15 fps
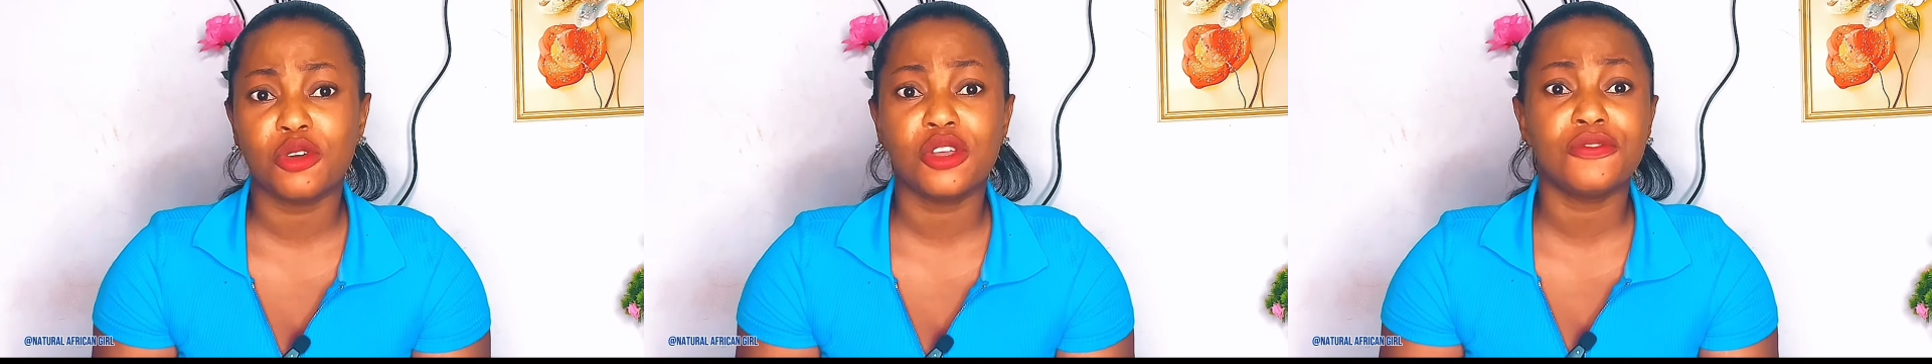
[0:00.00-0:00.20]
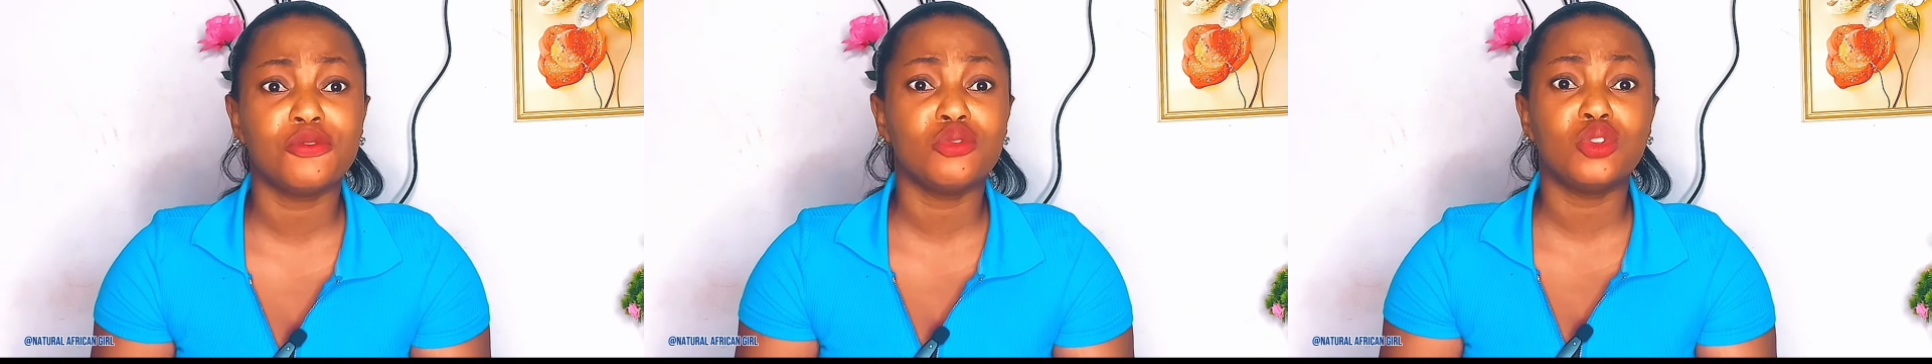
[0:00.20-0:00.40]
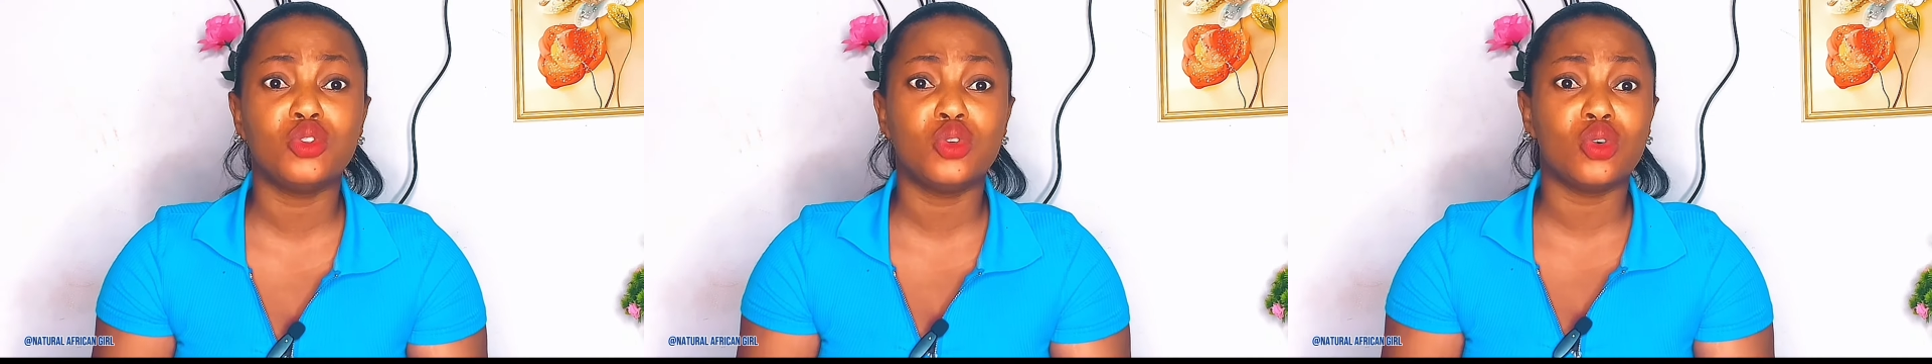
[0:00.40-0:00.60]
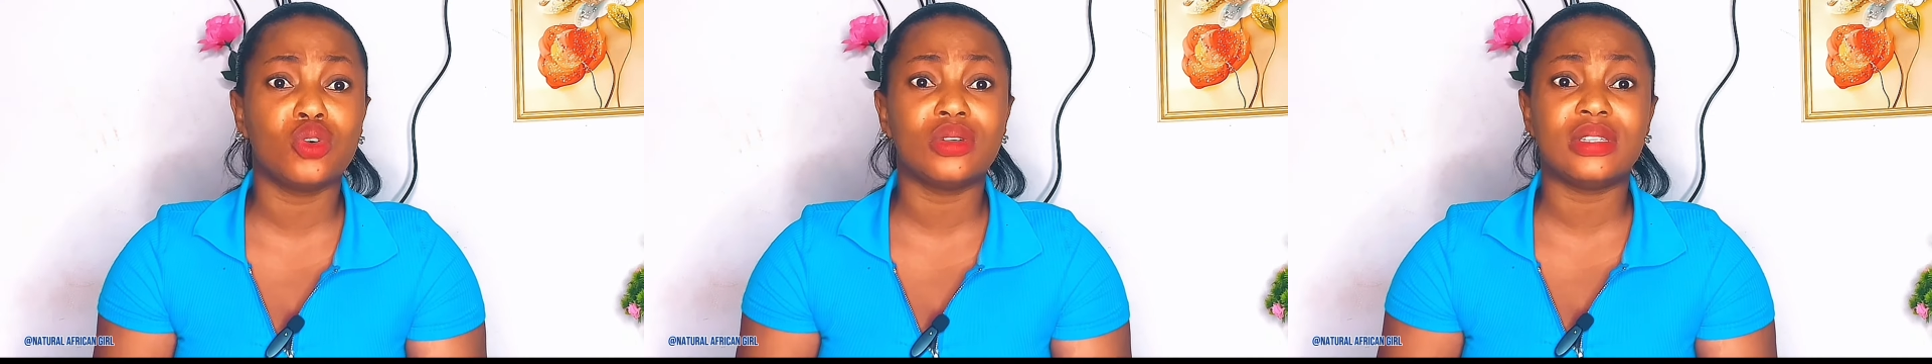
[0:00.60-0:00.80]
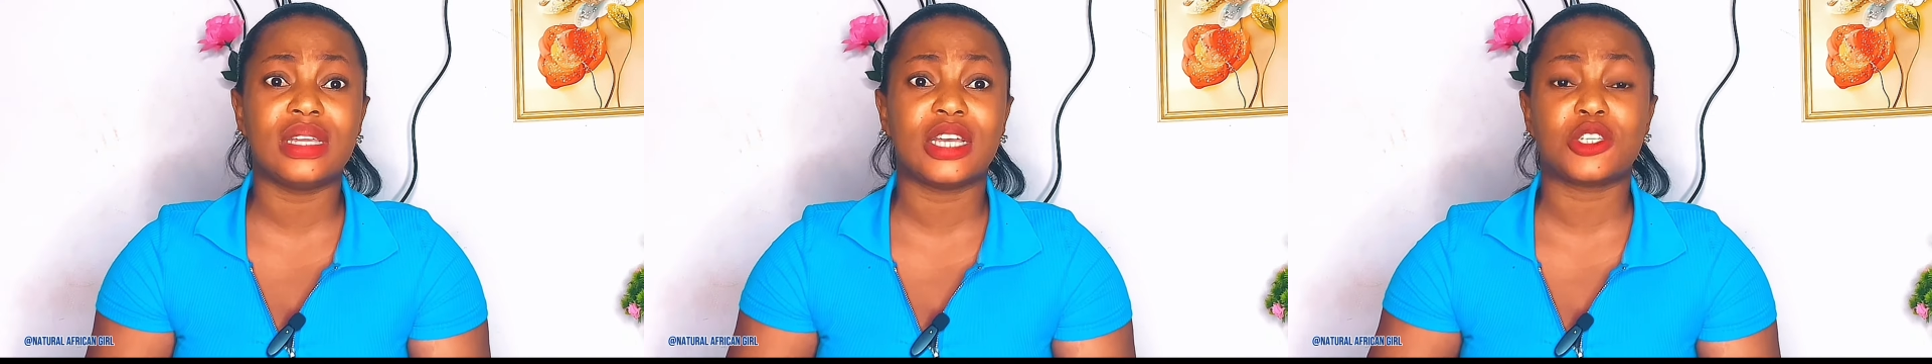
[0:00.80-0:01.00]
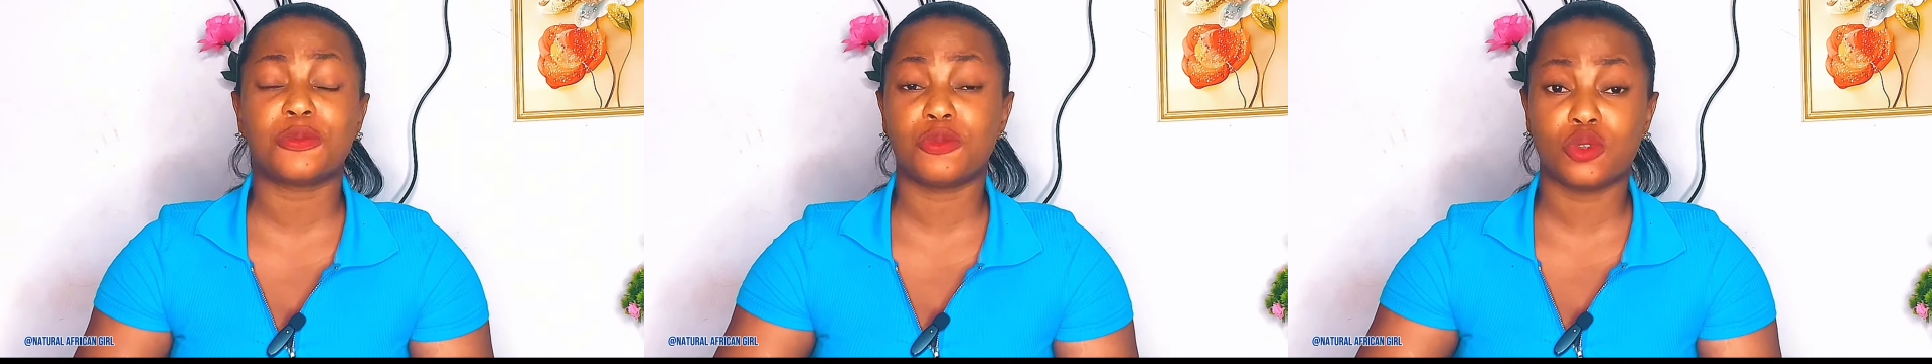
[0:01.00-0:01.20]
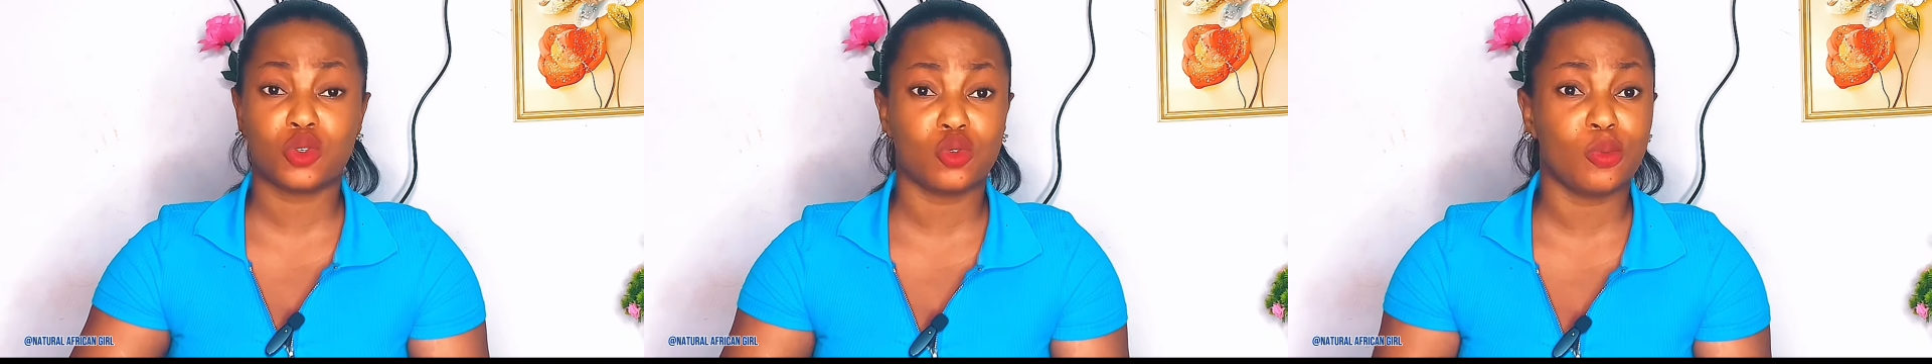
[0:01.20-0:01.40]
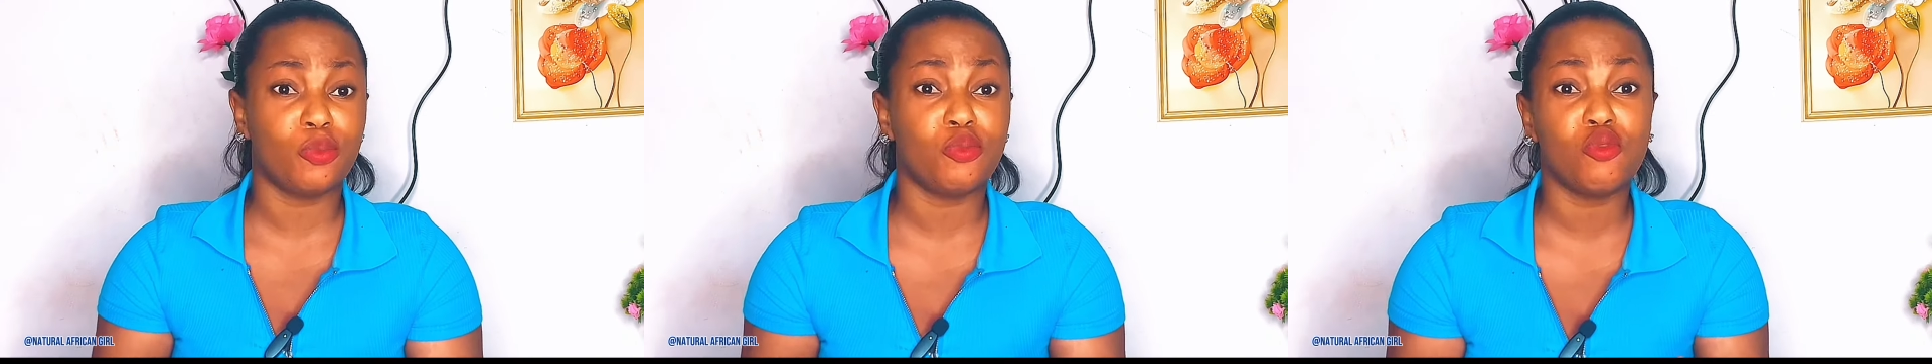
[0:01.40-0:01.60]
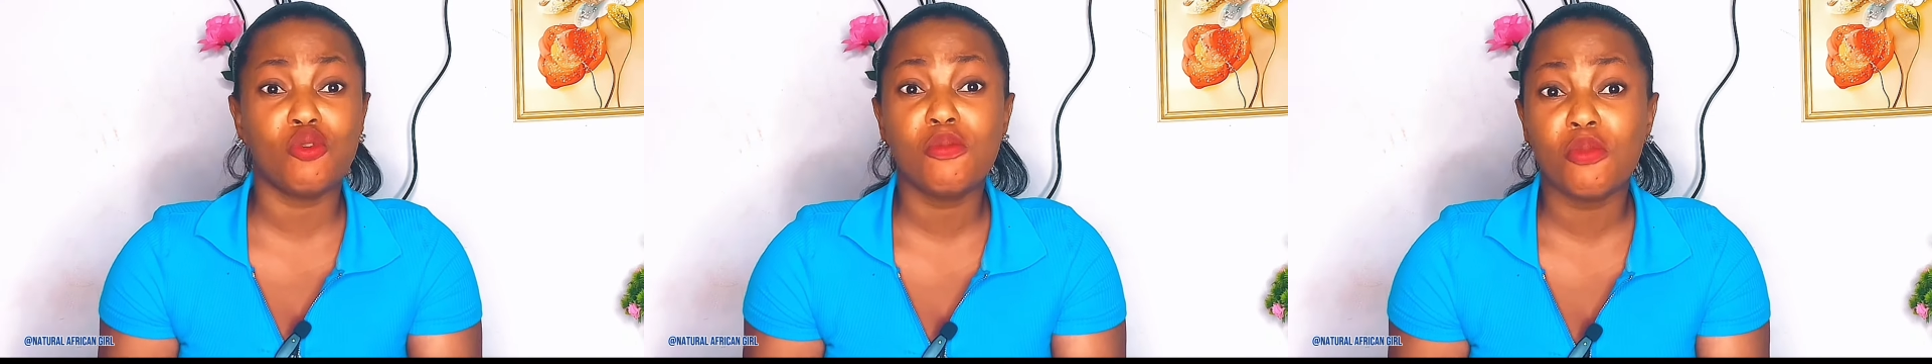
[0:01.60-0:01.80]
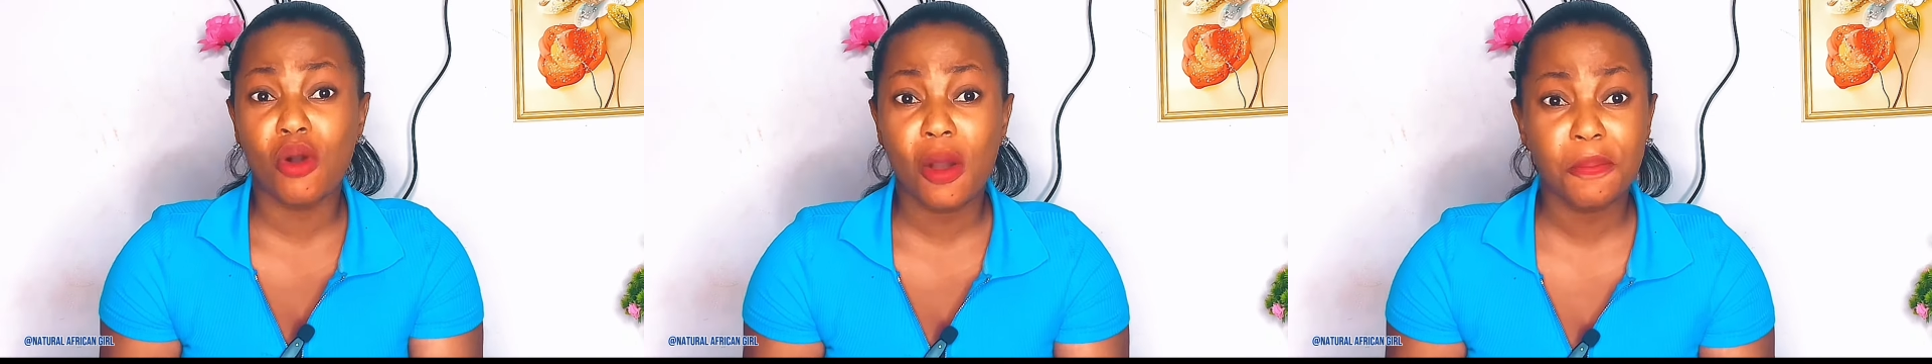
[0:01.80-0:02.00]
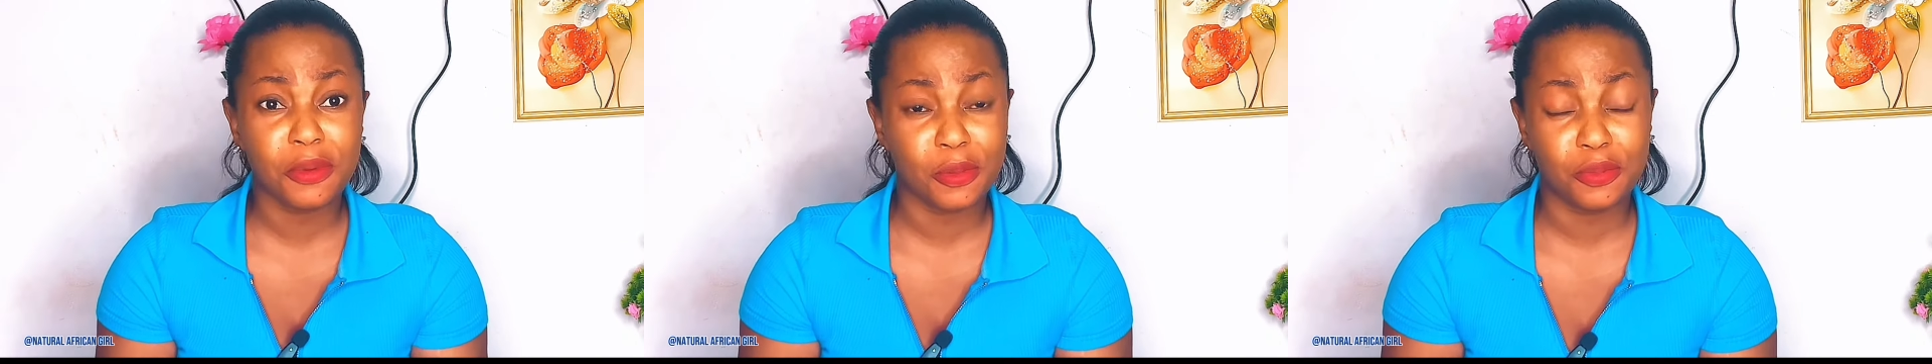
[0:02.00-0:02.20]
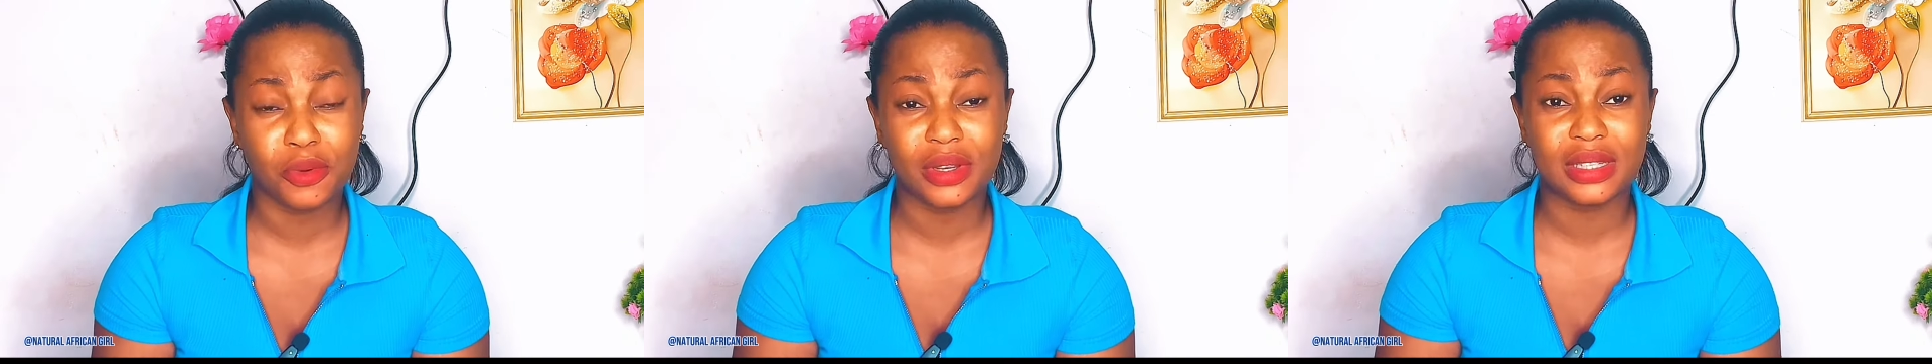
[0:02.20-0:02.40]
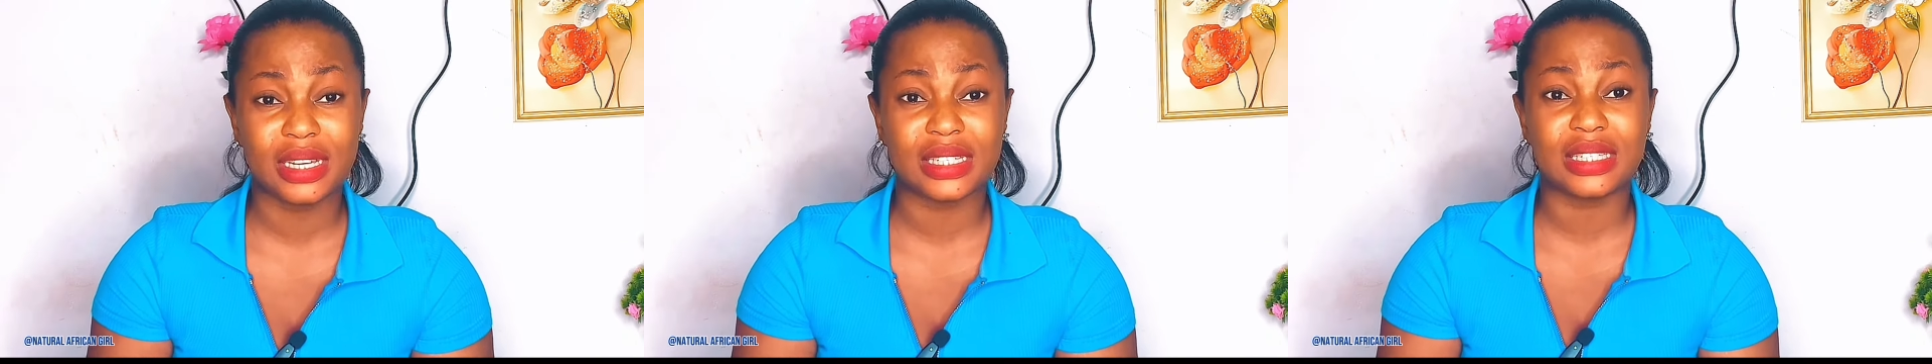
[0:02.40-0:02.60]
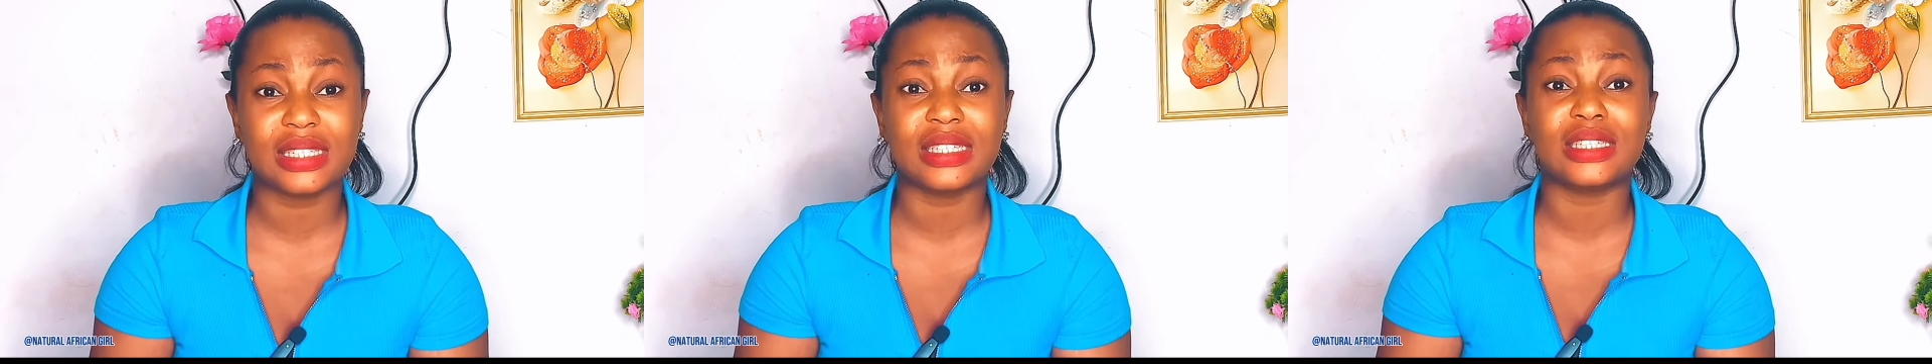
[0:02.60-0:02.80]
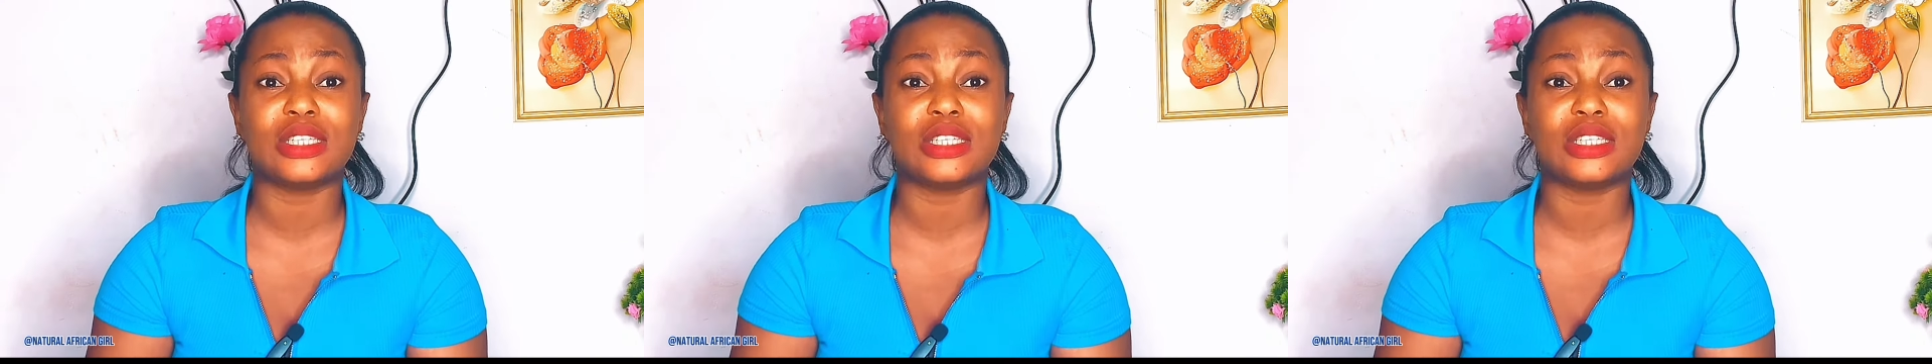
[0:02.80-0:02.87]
Even though they are supposed to pull more people in the seat,